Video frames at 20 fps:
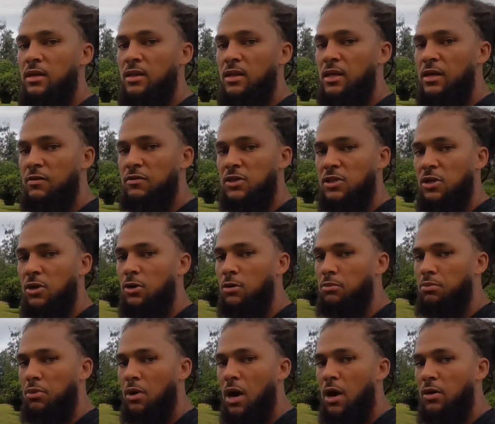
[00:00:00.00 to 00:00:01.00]
leaves turn
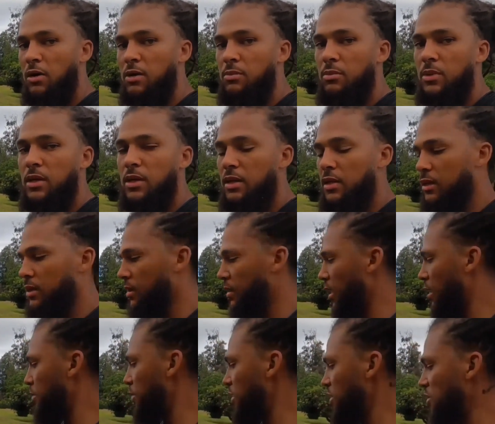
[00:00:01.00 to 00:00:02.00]
brown immediately.
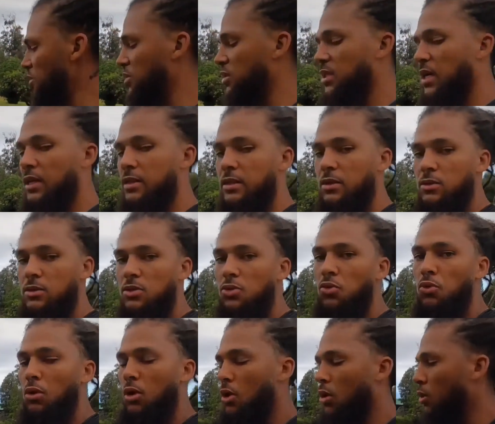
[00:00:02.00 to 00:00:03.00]
That means you sat there
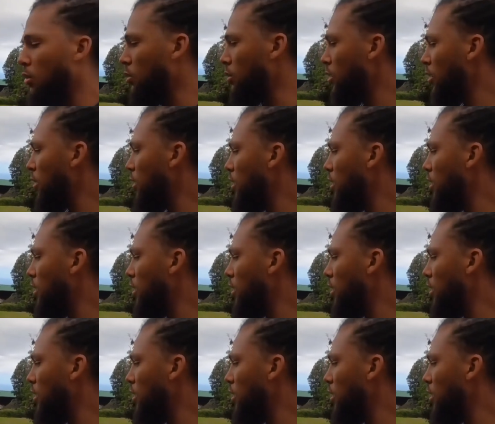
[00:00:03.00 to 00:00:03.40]
too long.